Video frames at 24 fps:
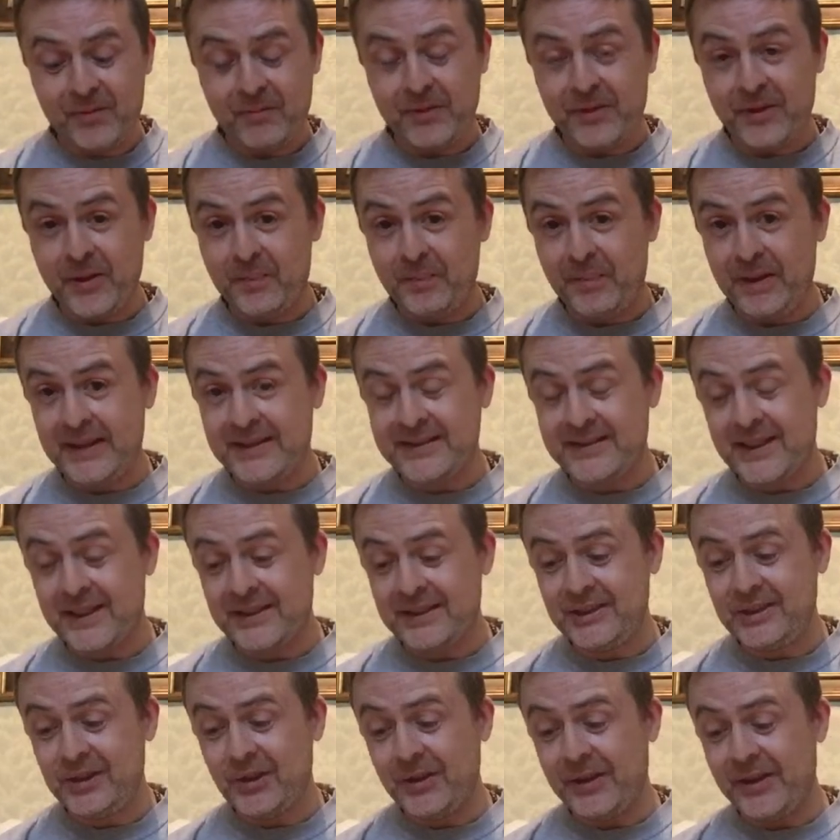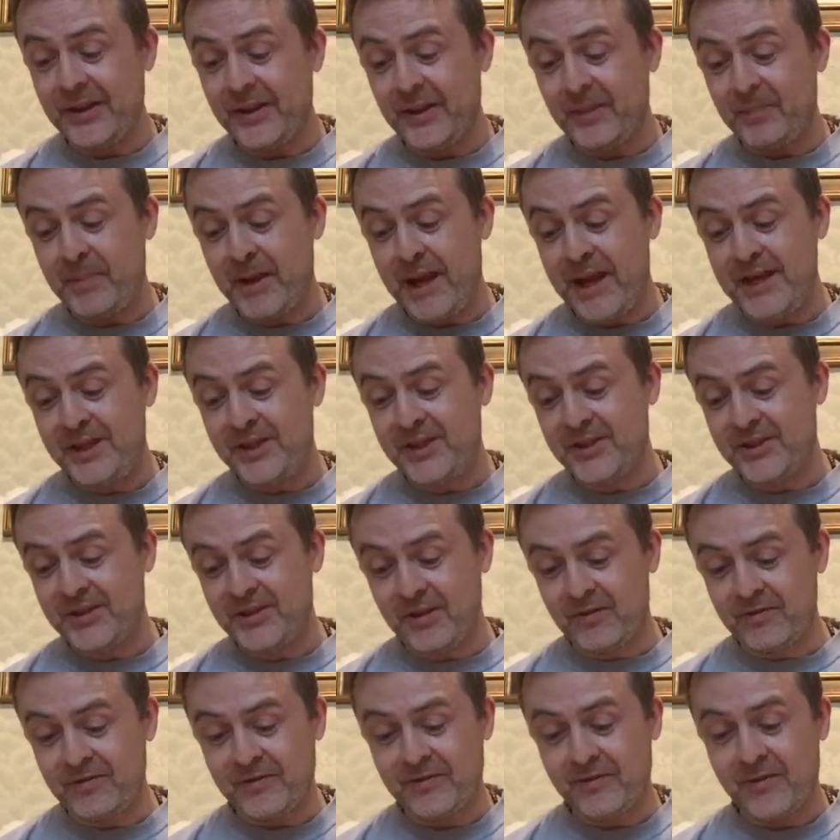with the bits I show you that the pages
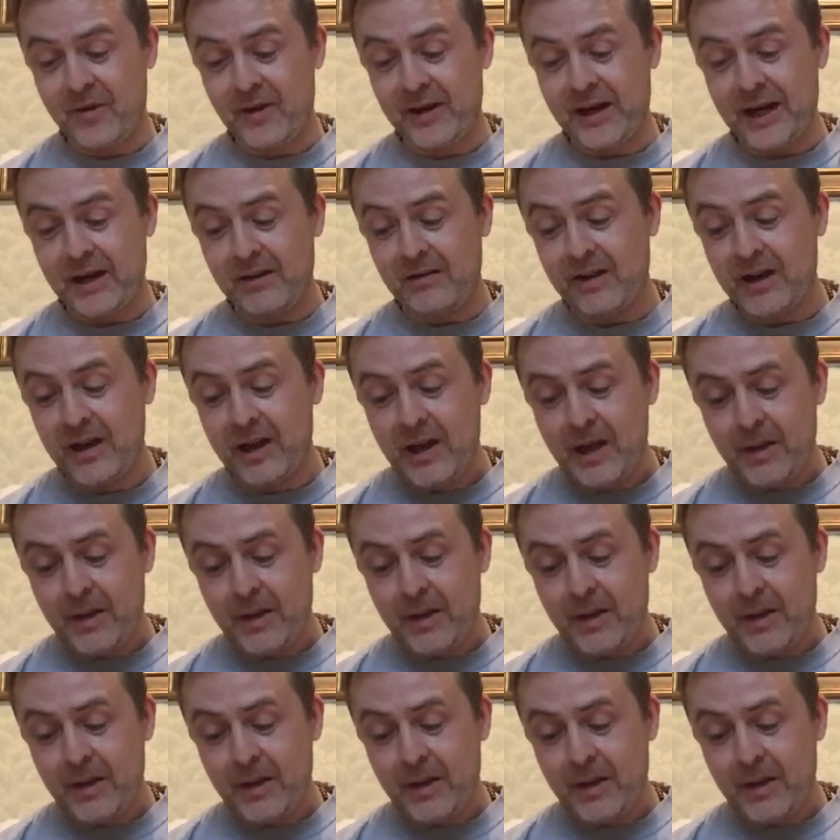don't fall out.